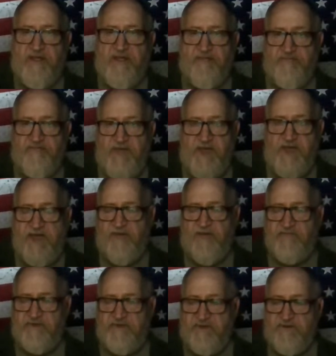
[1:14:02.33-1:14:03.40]
they
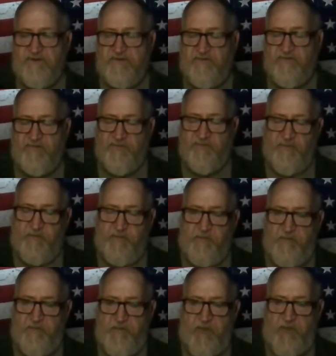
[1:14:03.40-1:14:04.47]
have to
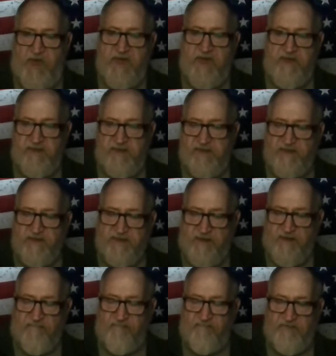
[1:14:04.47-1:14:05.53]
pay
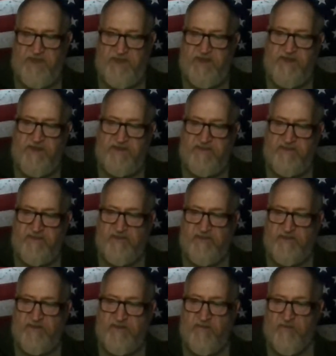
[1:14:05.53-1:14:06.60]
a fee
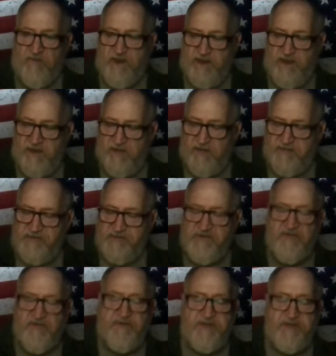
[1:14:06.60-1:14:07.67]
when it comes
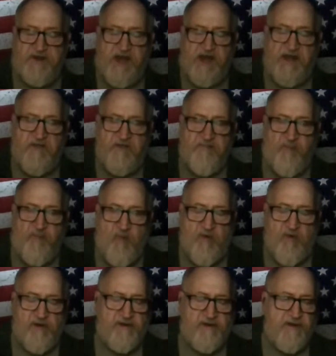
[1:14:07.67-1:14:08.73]
to the Canadian
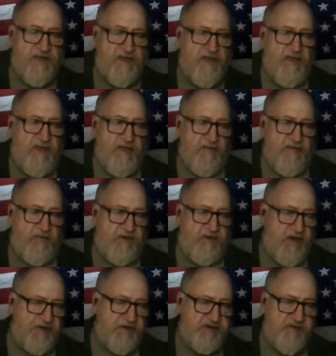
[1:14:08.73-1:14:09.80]
border. The
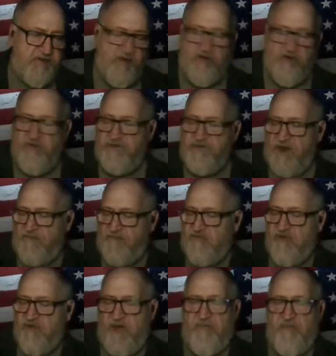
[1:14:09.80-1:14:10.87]
customer who's
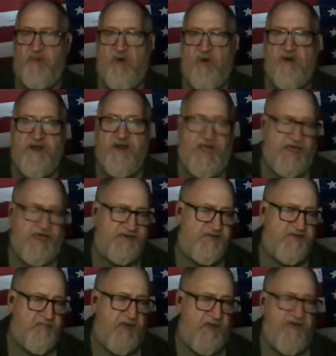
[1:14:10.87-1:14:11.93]
after that part has
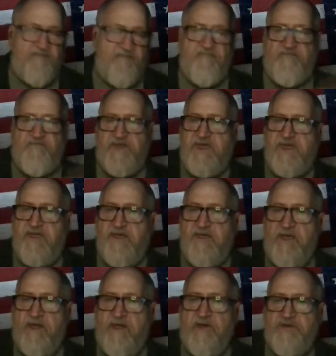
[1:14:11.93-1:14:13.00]
to pay a fee
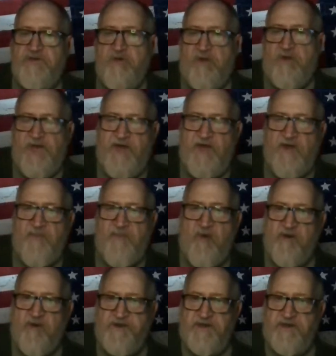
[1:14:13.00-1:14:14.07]
to allow that
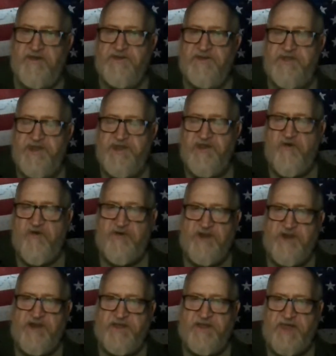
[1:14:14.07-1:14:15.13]
part to continue on
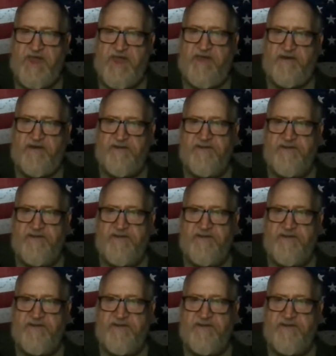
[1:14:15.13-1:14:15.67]
into Canada.